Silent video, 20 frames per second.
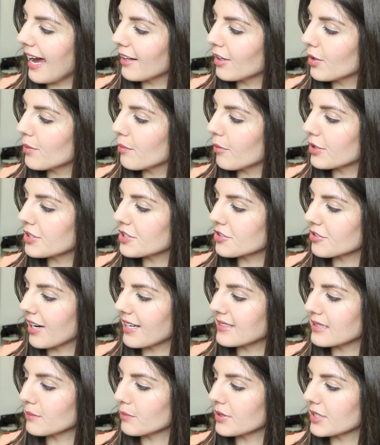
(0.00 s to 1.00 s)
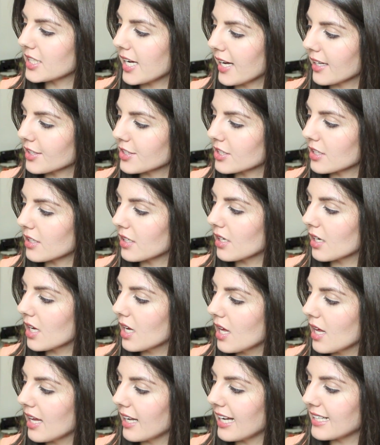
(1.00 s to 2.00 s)
Aloe Moisturizing Protection.
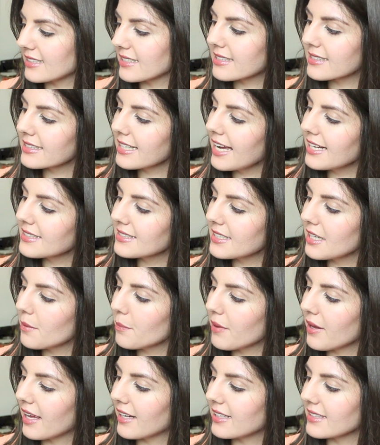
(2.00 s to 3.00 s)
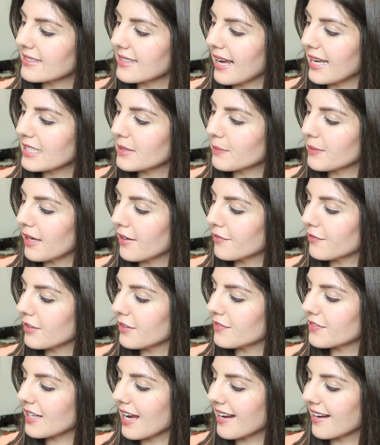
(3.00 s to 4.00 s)
It has a slant tip and it's SPF
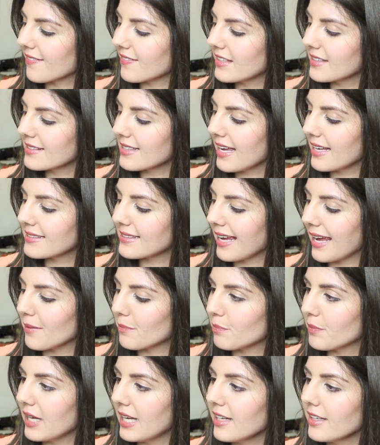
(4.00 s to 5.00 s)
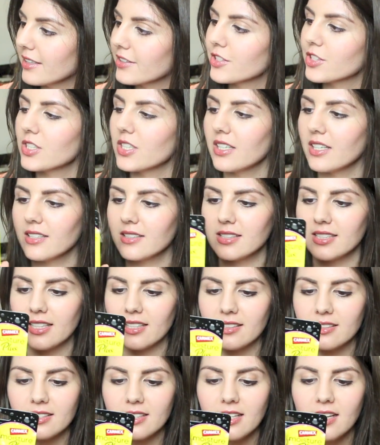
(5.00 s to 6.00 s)
15, and this has a pink sheer
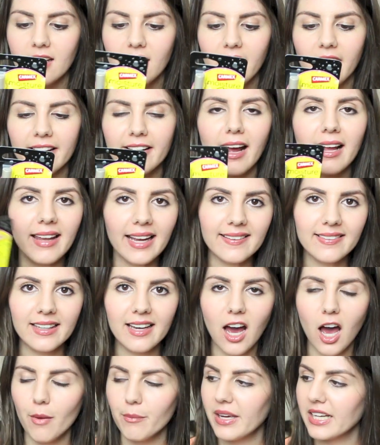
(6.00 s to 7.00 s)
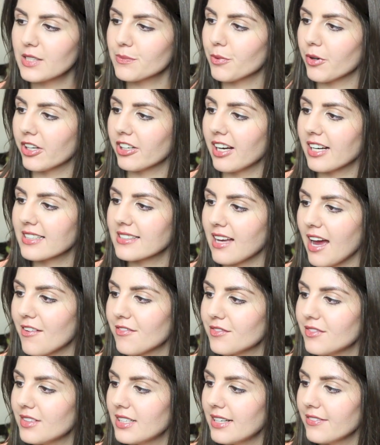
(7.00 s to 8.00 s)
tint. And I like the Carmex products.
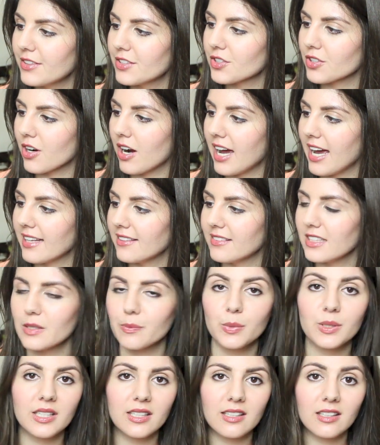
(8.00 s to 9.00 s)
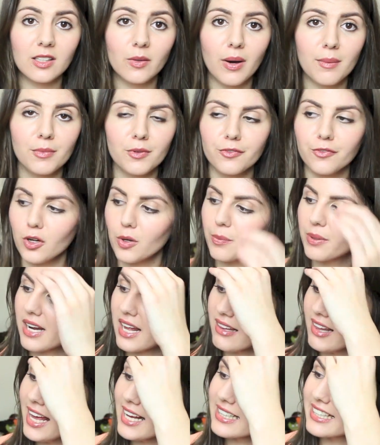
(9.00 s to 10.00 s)
I've never tried this particular one before, but
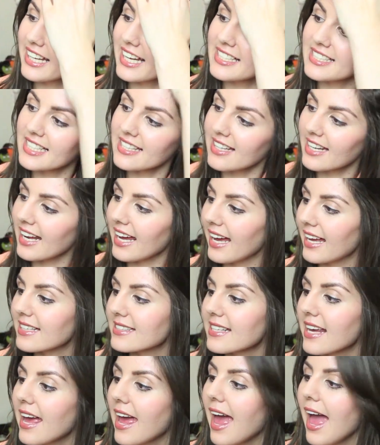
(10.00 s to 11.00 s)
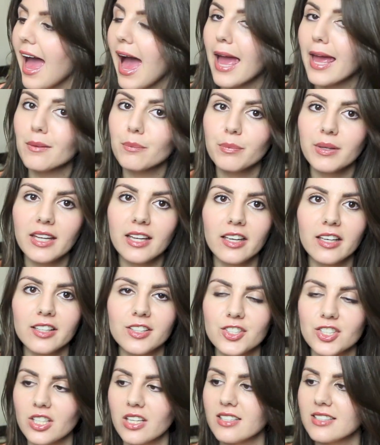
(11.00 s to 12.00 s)
I like the idea that it has a pink
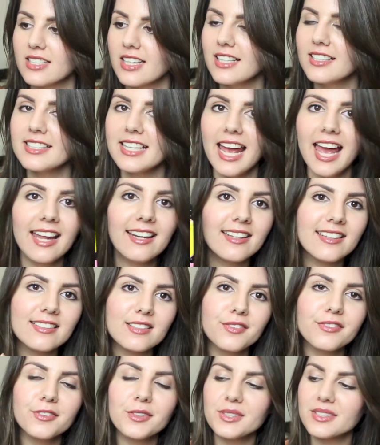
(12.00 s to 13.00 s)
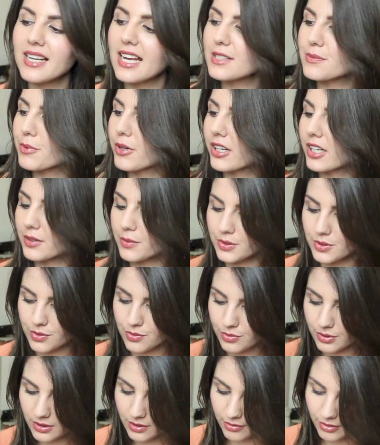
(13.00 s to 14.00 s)
sheer tint and it is a full size product, which
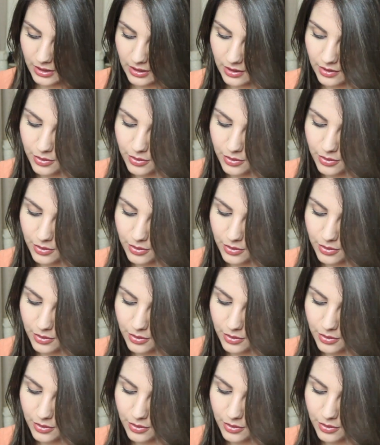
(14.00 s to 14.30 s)
is really, really